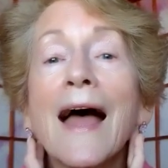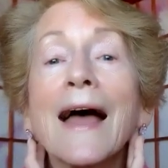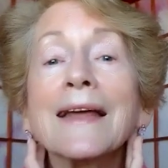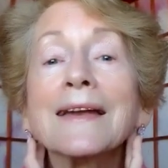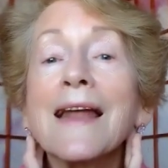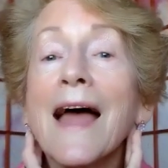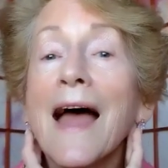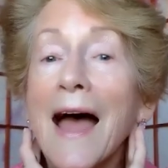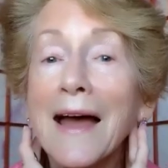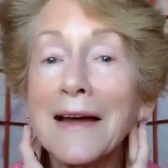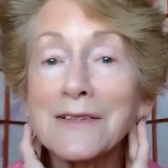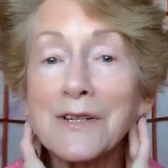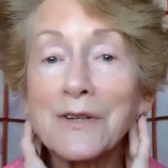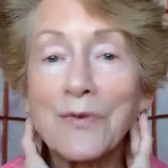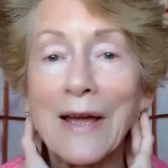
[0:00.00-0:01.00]
and
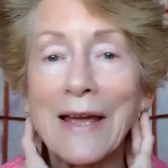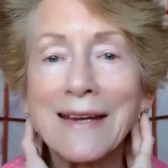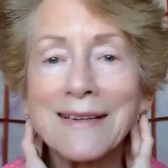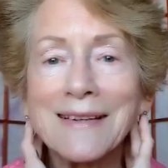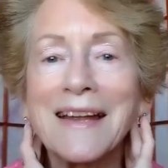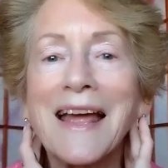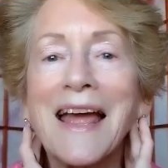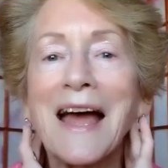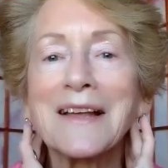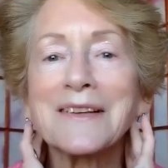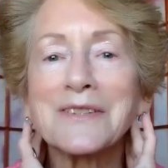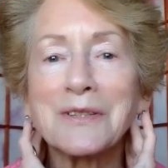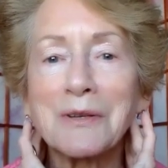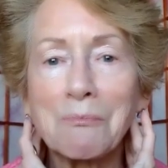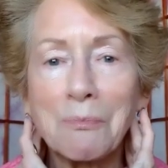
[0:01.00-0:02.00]
activate
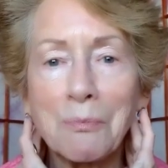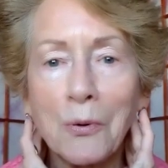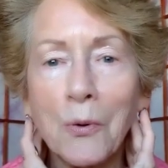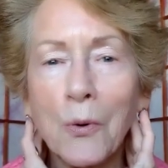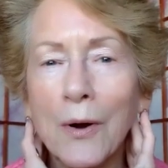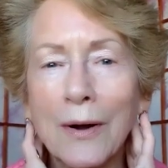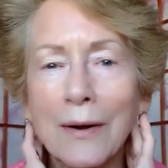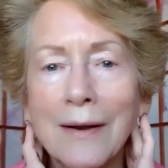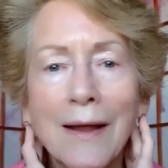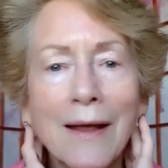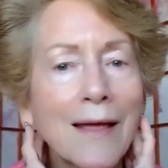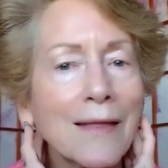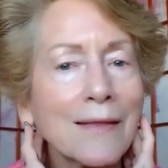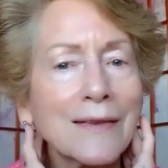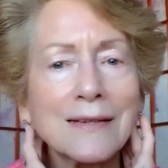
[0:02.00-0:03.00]
and support
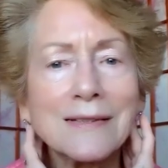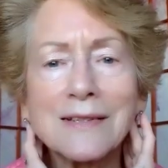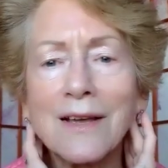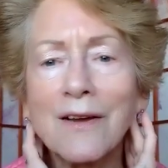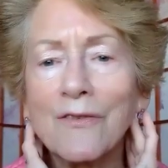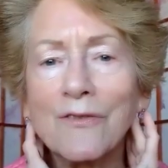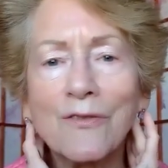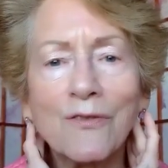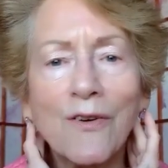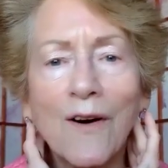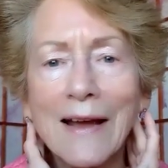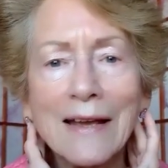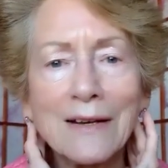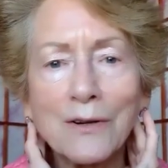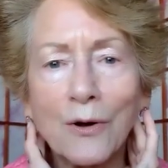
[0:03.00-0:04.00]
this
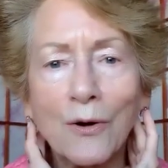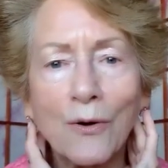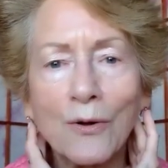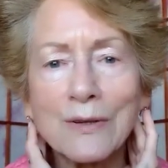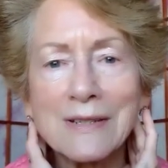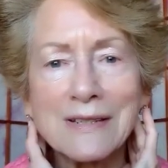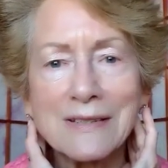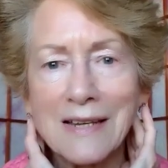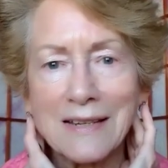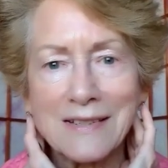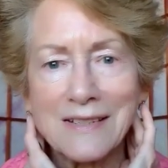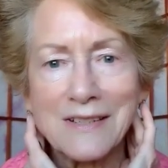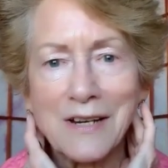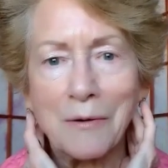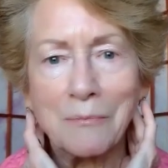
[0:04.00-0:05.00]
vital
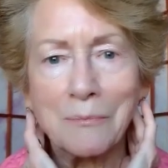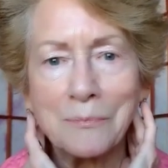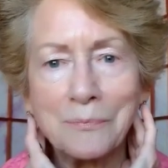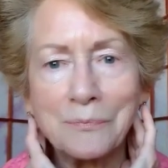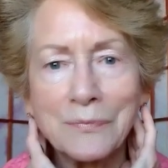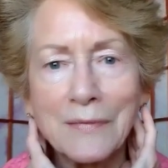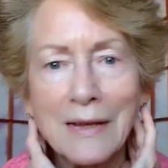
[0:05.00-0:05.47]
system